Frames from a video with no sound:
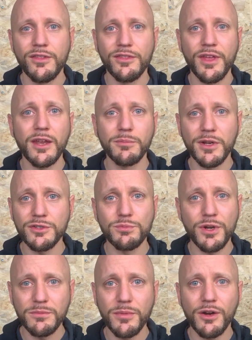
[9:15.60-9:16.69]
that much
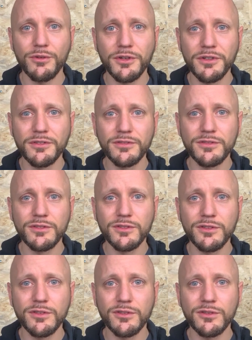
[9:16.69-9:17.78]
brain power
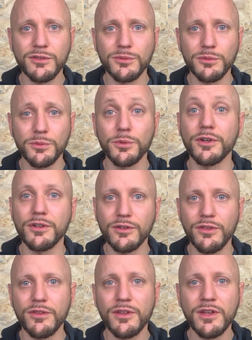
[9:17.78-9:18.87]
to work
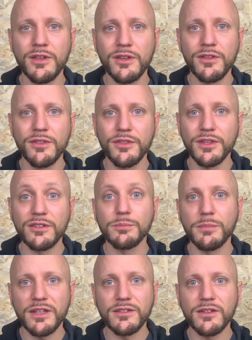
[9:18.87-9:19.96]
on these
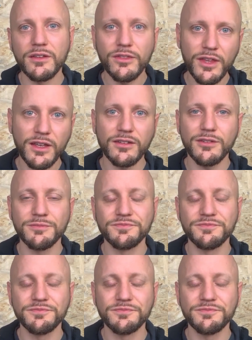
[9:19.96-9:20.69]
basic things.